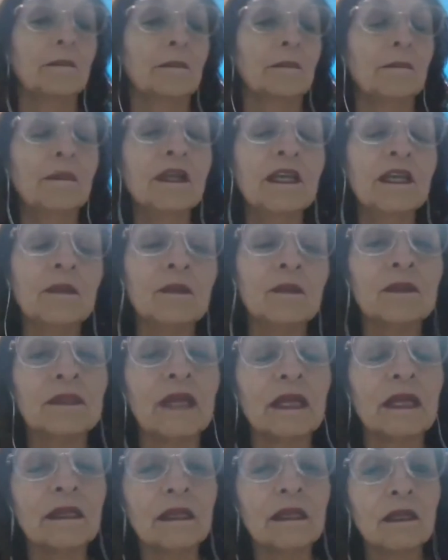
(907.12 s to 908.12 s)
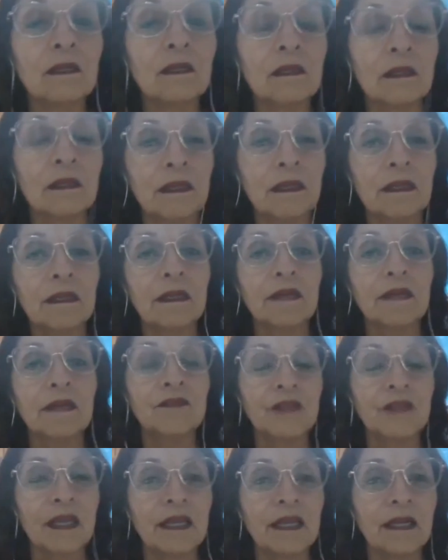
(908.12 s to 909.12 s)
minimum that the
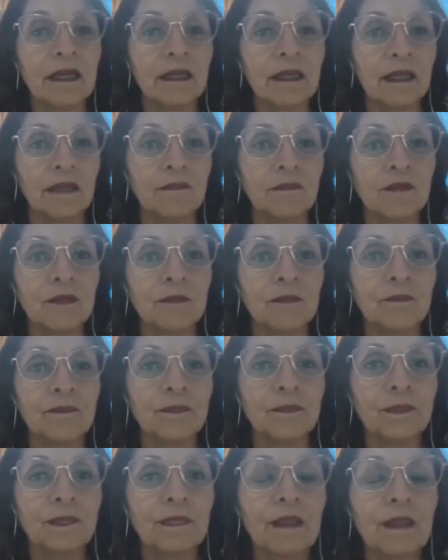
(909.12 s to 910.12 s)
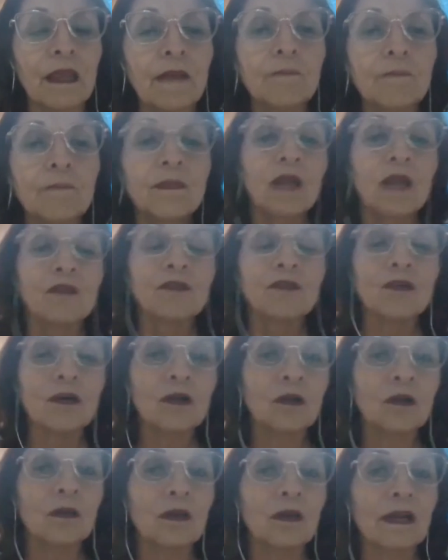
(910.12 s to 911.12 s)
state can give you.
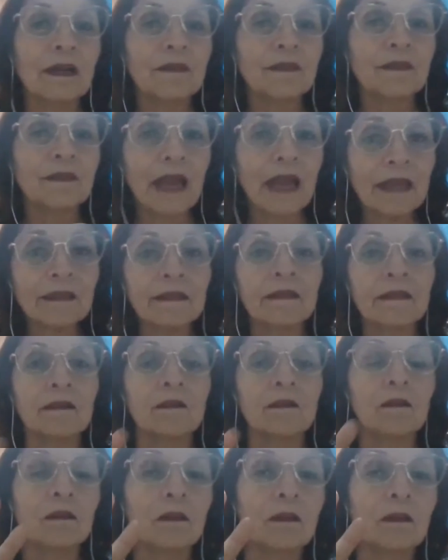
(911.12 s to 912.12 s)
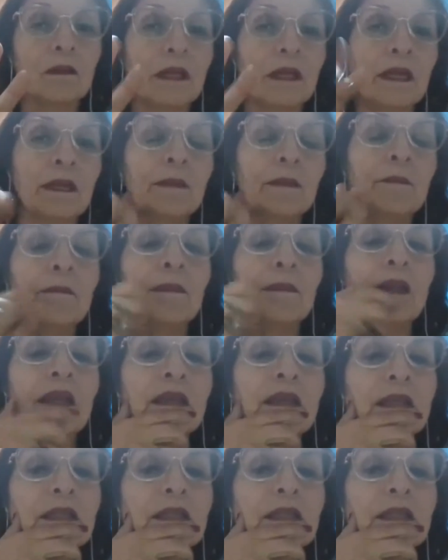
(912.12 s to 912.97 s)
So that make